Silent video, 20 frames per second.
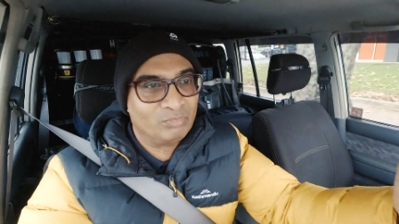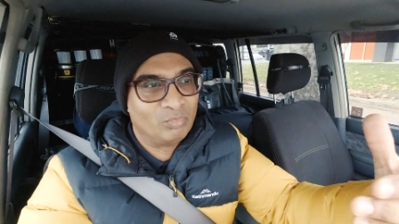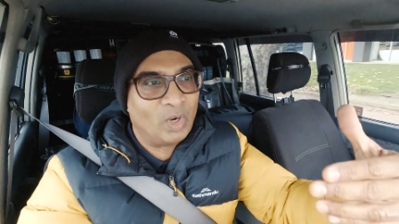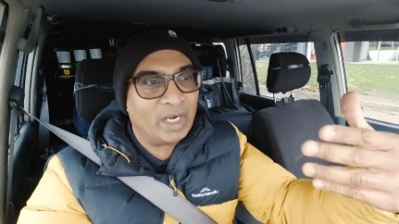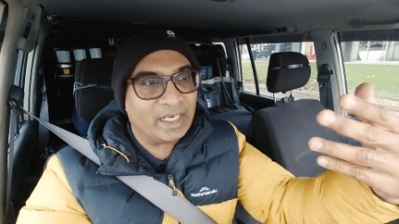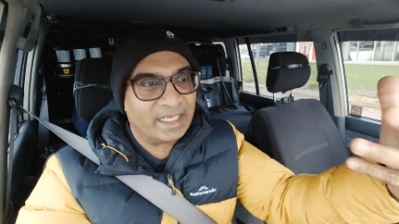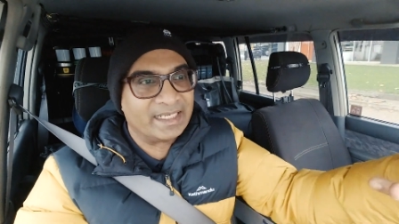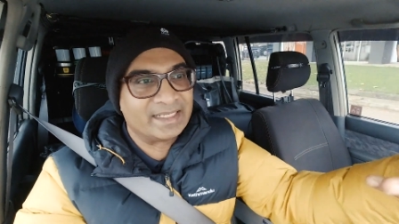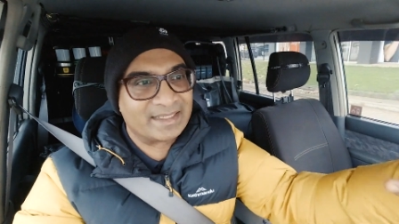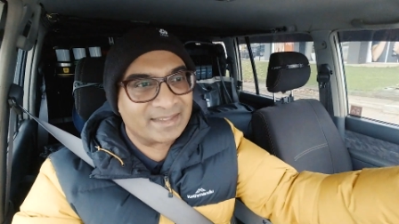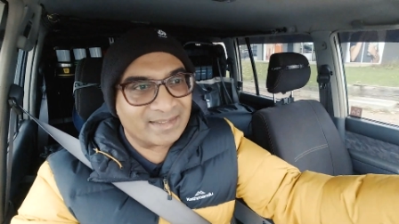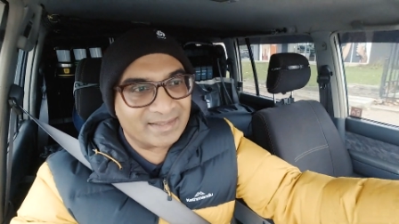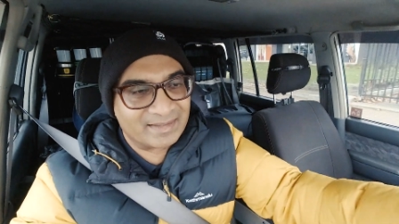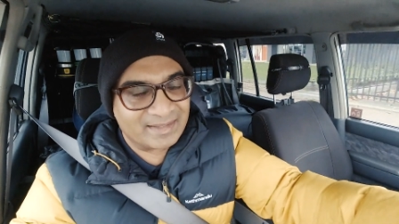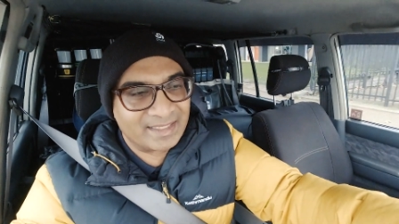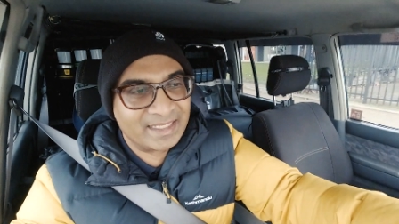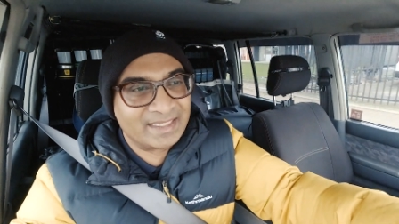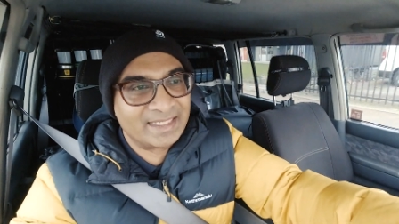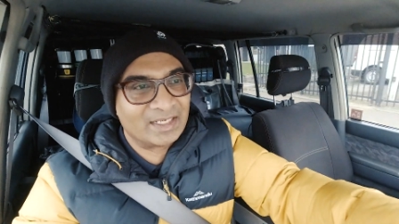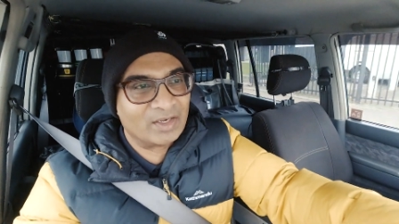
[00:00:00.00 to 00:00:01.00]
what it's
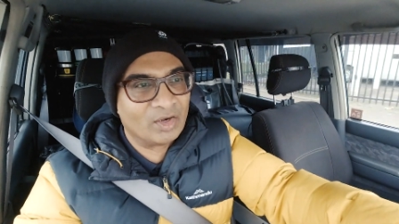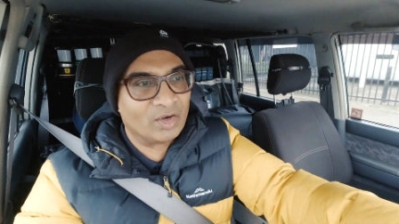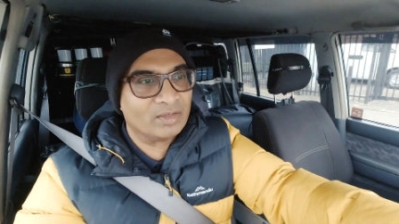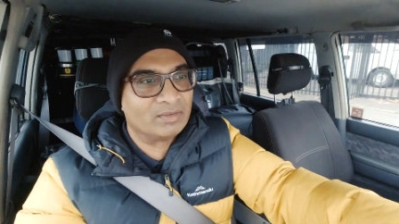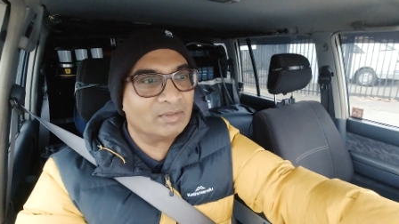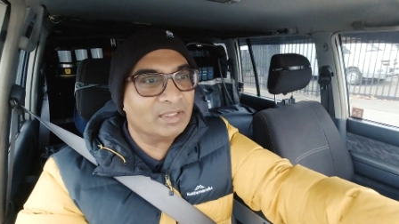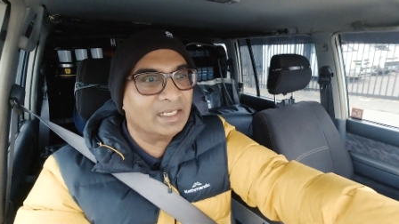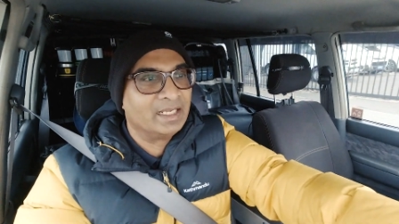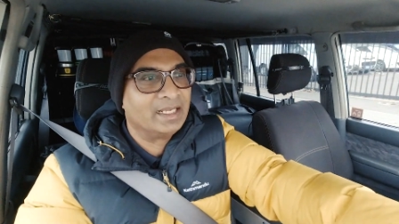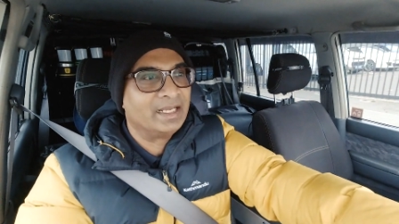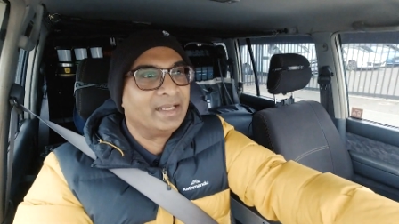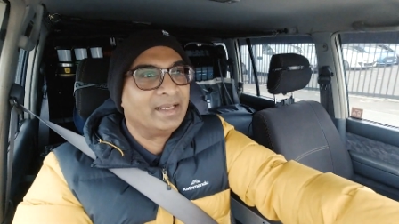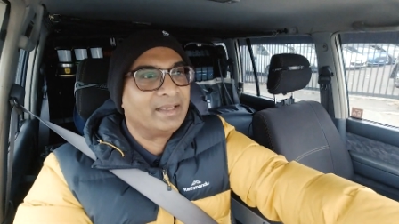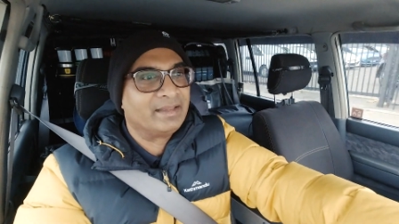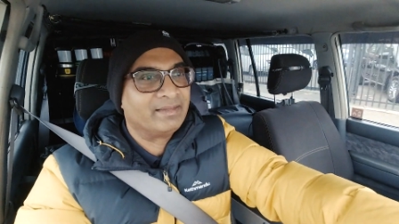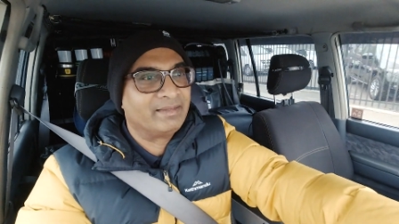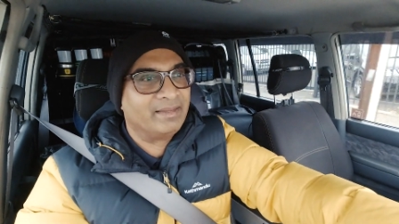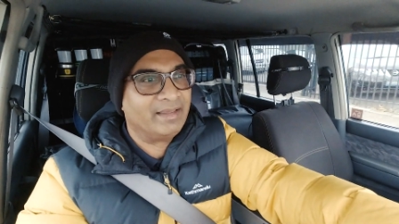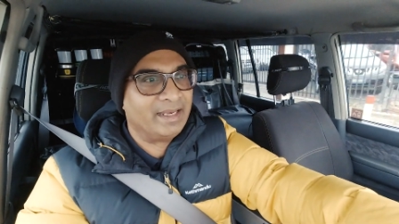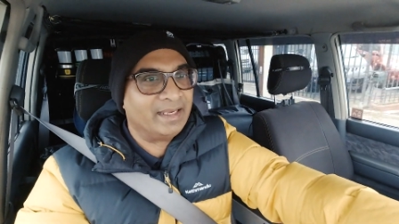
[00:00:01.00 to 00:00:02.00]
sitting on,
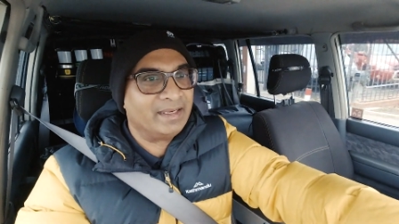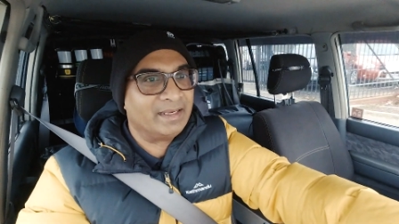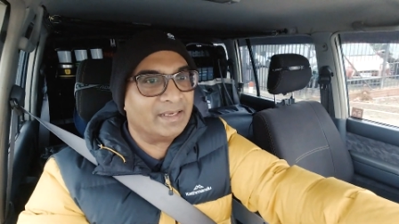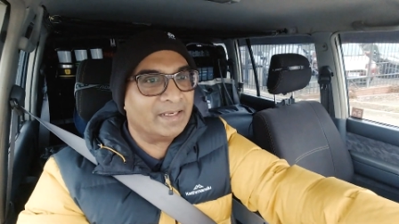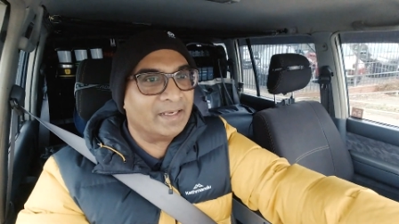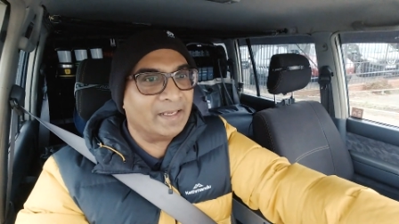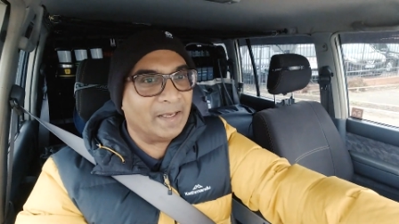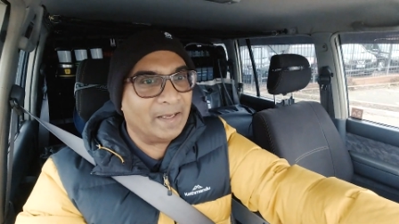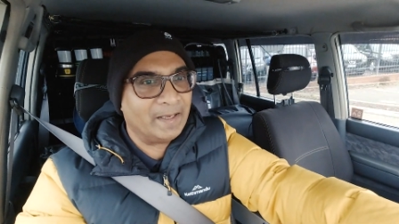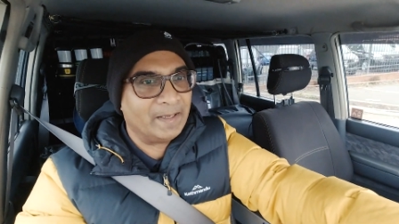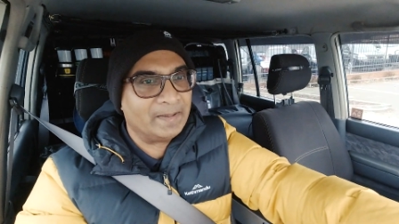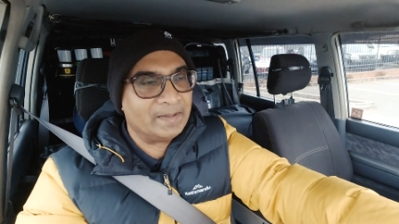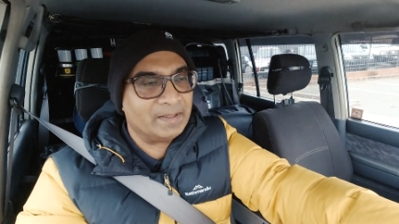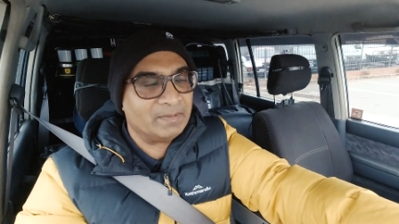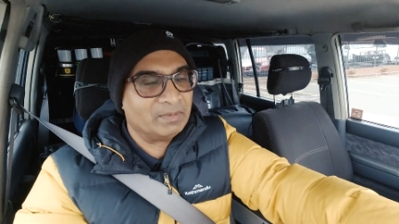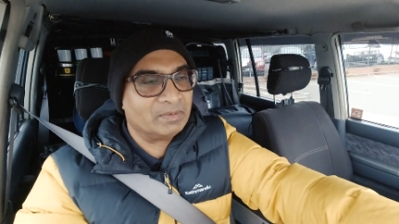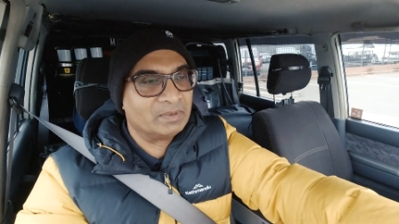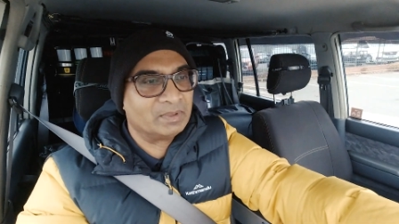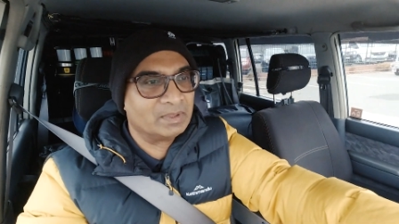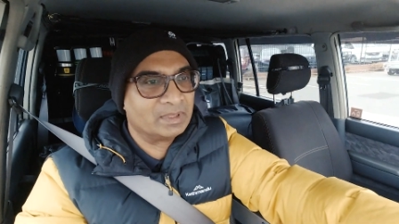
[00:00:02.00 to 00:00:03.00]
then
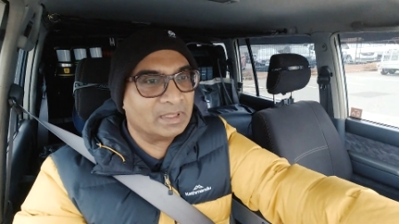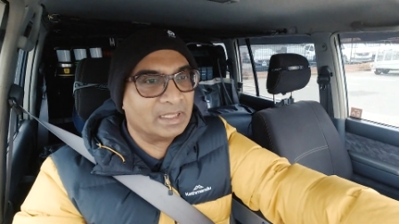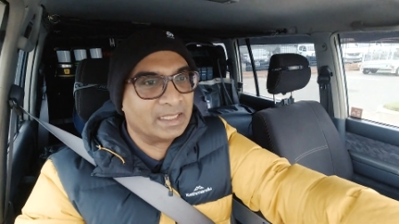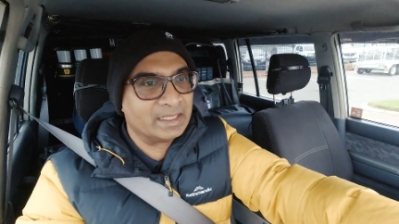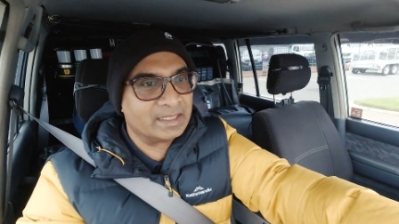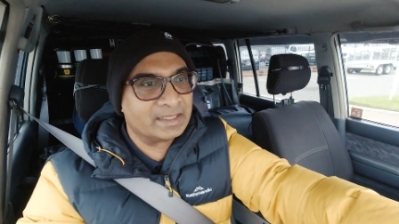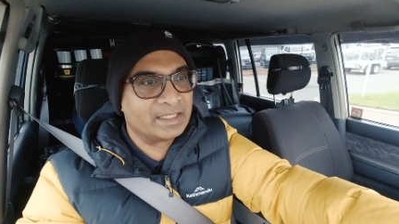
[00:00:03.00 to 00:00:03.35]
the